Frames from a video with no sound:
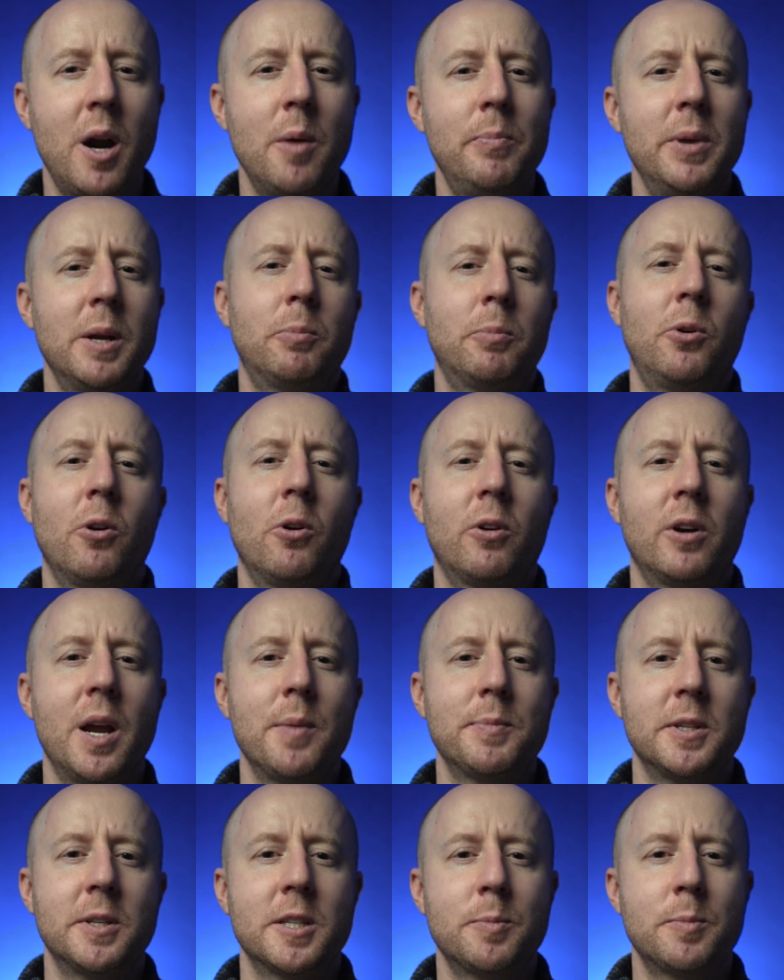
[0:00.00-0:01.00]
big
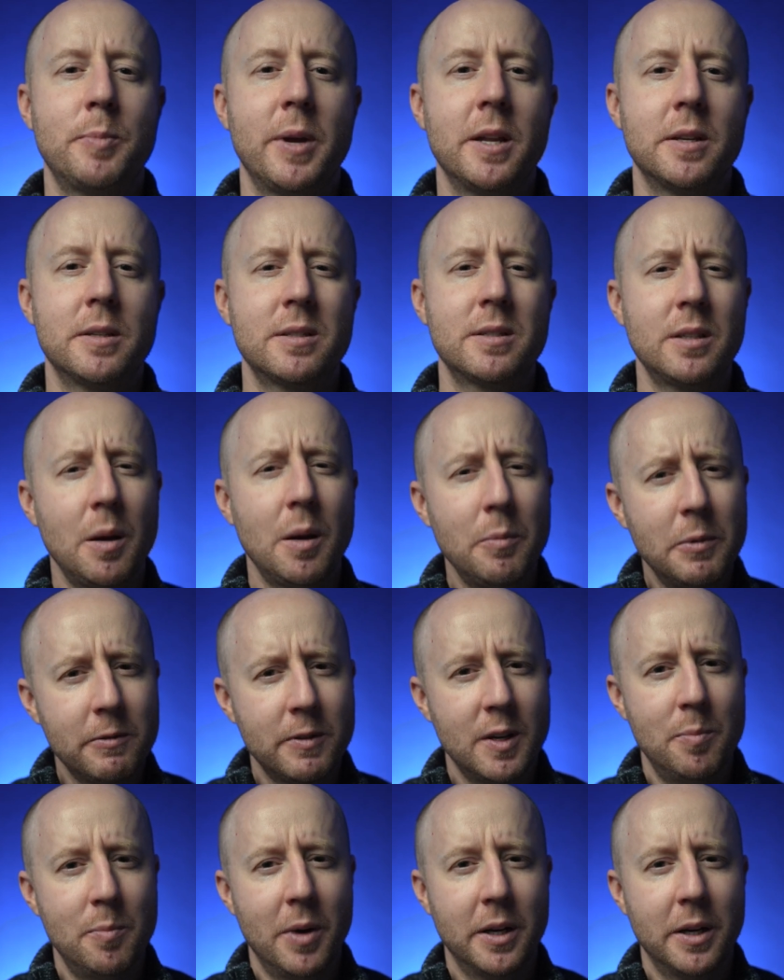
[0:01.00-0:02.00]
programs to spend some of
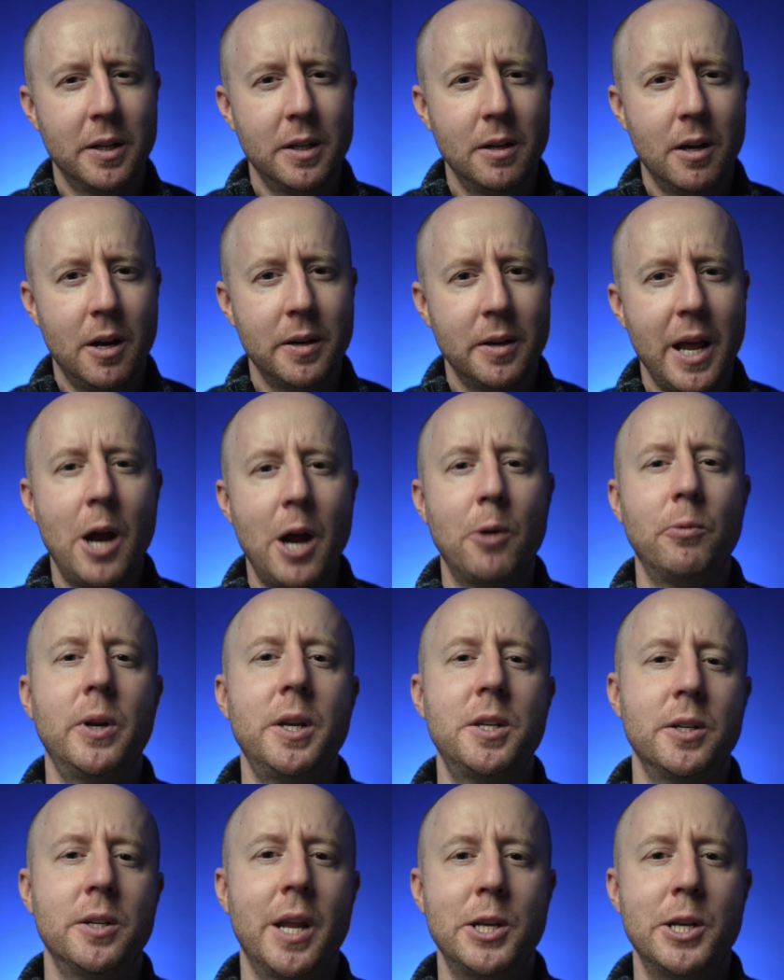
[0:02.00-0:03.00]
their money on
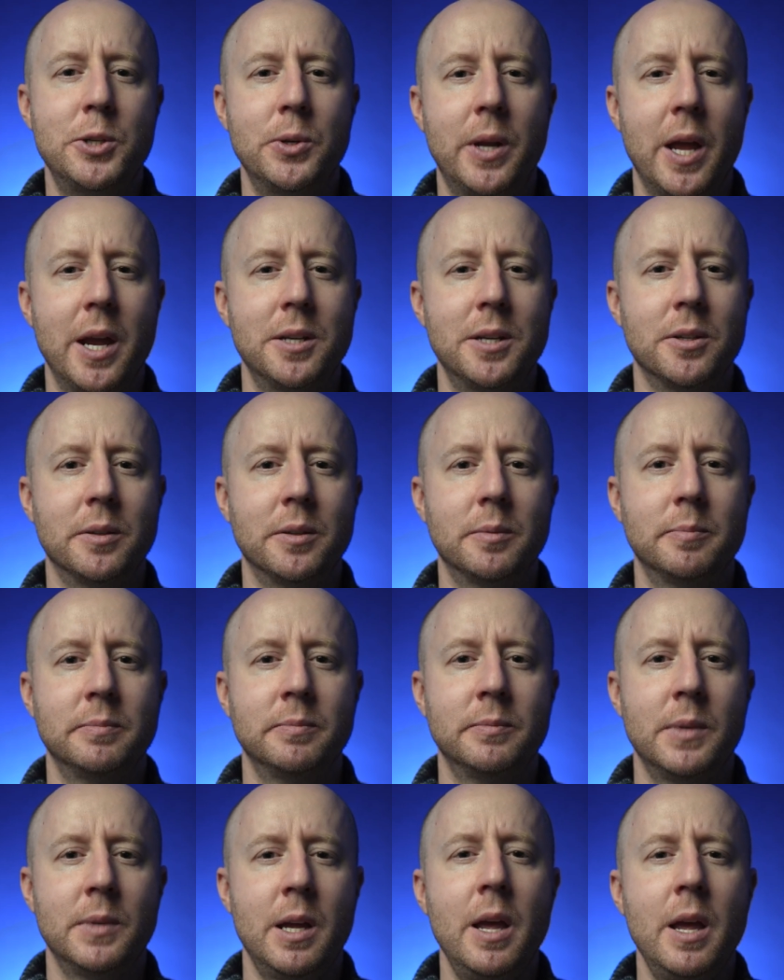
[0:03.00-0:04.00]
outreach and education.
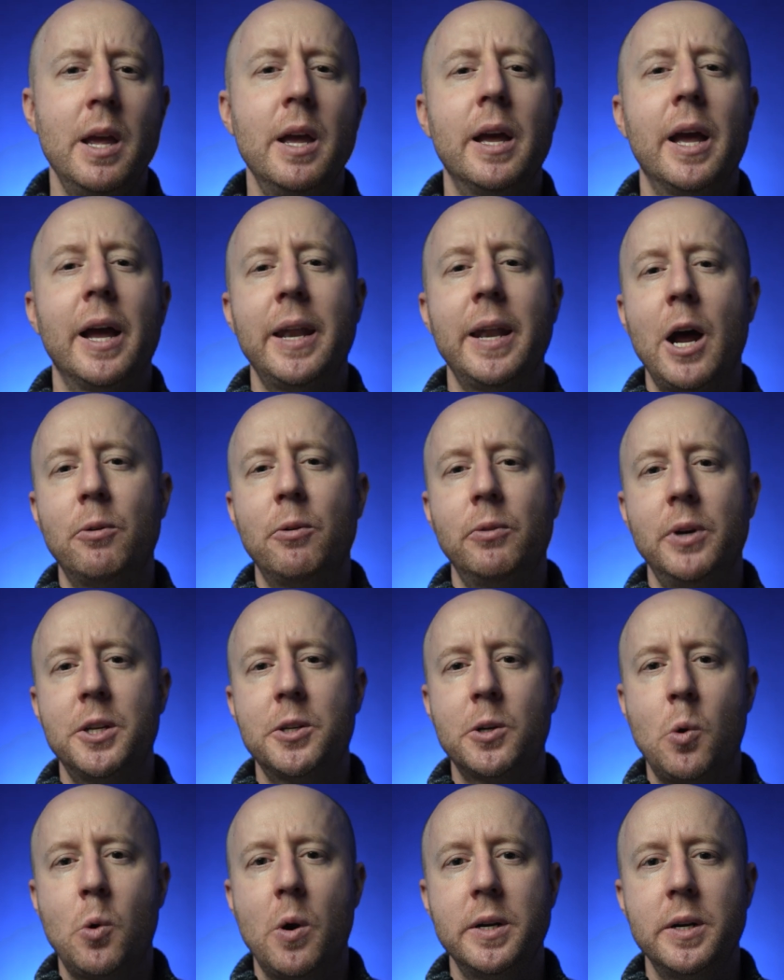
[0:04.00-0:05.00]
An
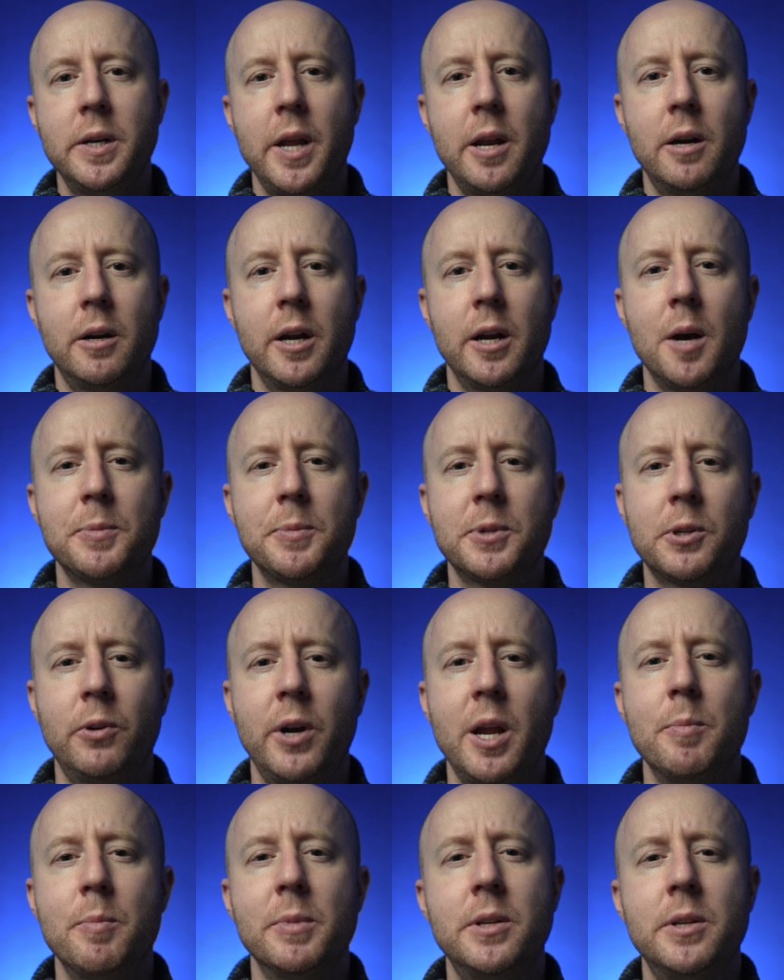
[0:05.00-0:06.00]
outreach coordinator helps
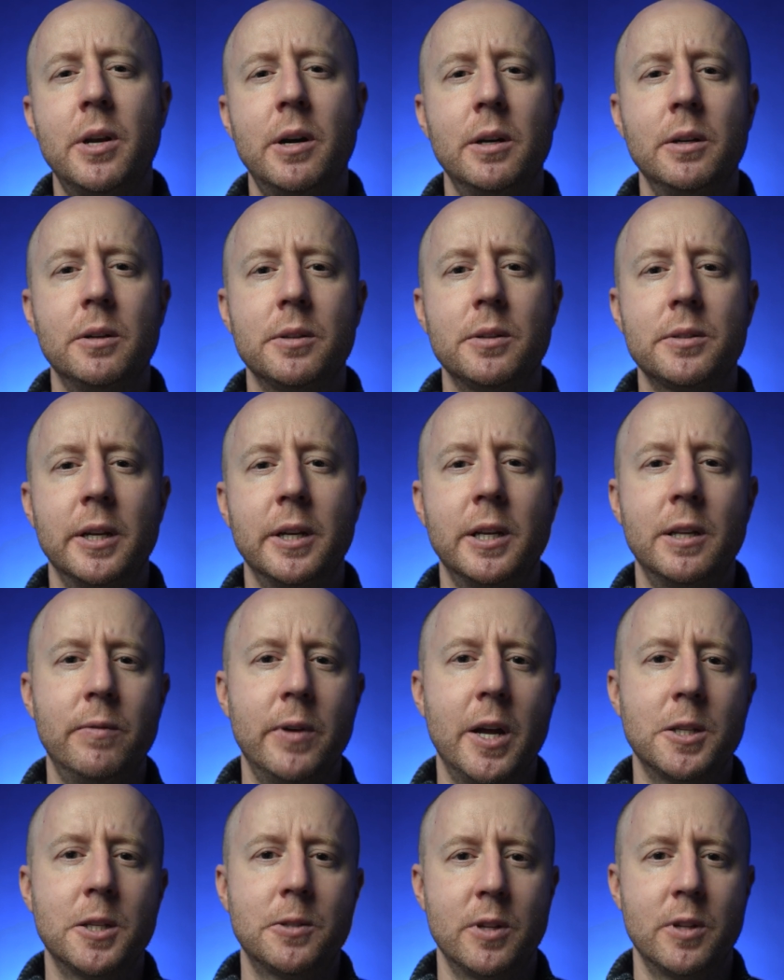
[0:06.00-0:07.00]
create materials and
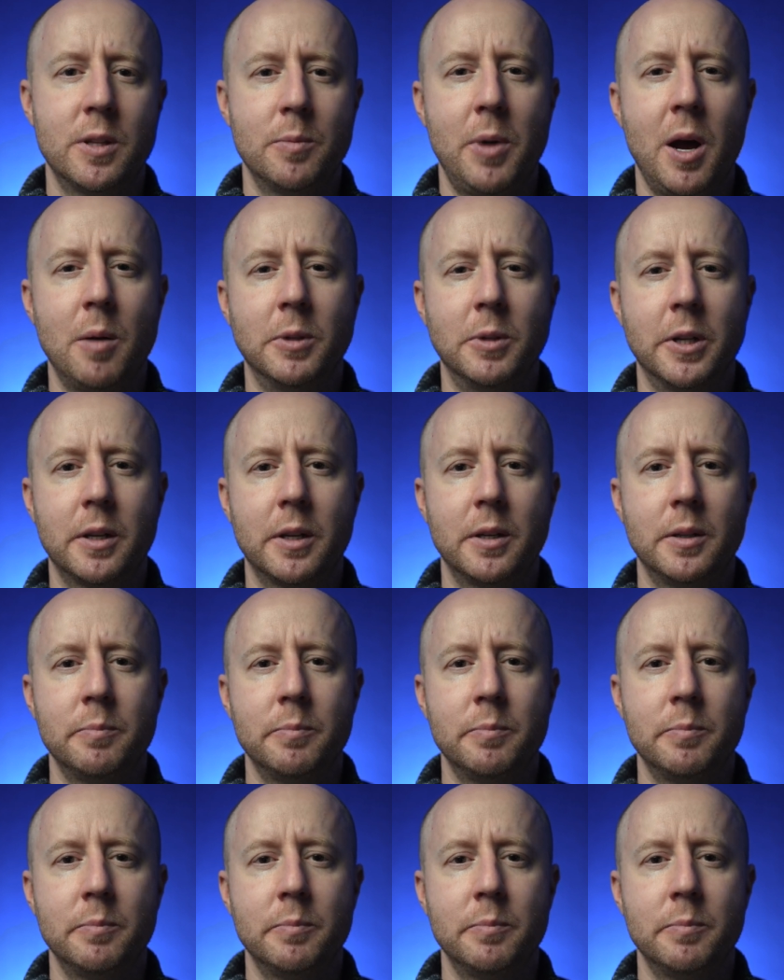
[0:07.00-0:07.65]
events for the public.